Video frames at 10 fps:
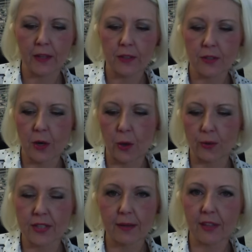So
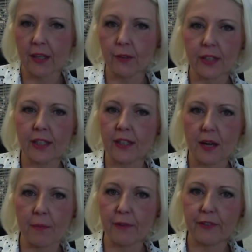same thing with any
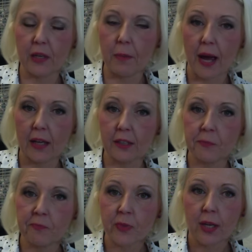type of feedback.
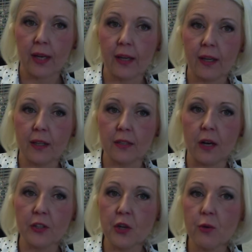And
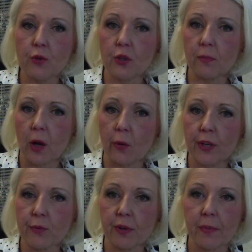on YouTube,
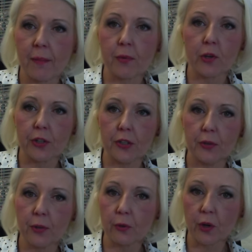always remember,
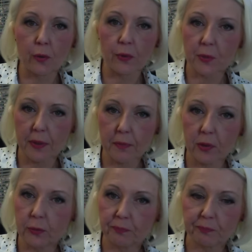you don't know those
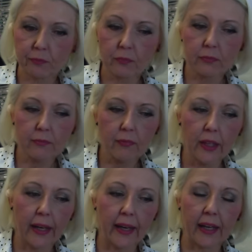people.
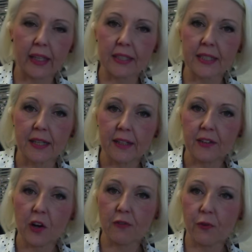And
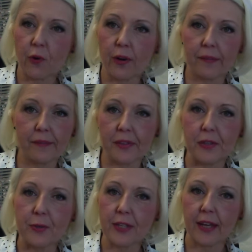therefore,
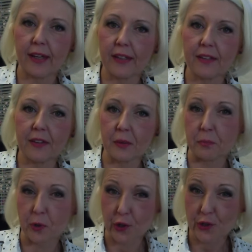you saying anything
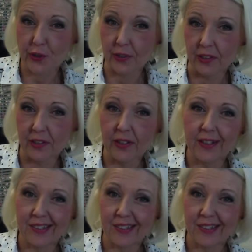personal